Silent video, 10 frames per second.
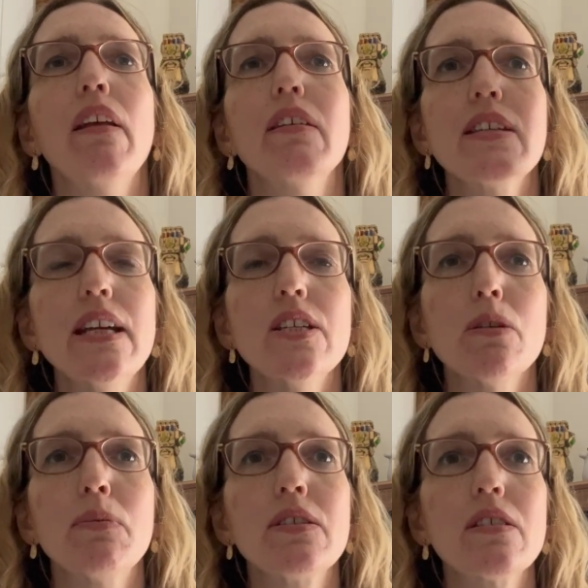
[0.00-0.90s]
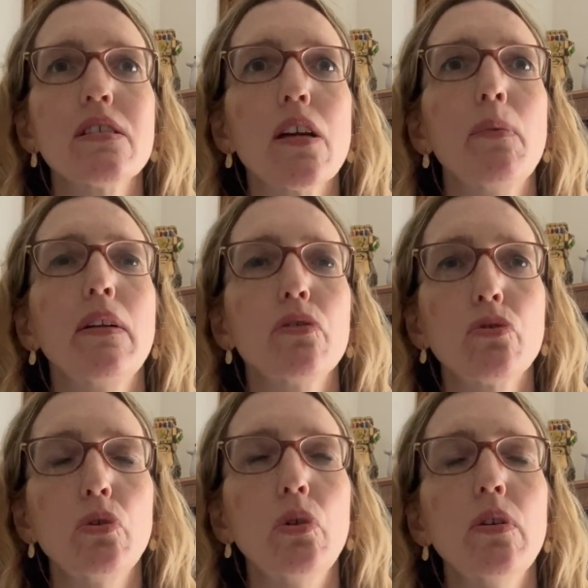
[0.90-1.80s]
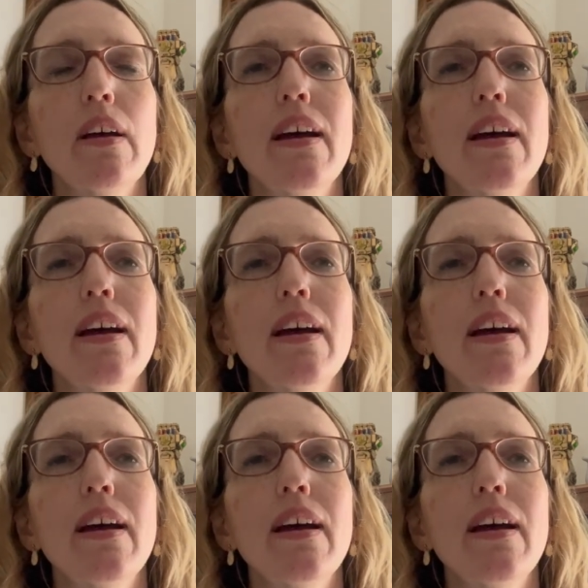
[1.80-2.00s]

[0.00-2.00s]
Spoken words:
The tension was just so well drawn.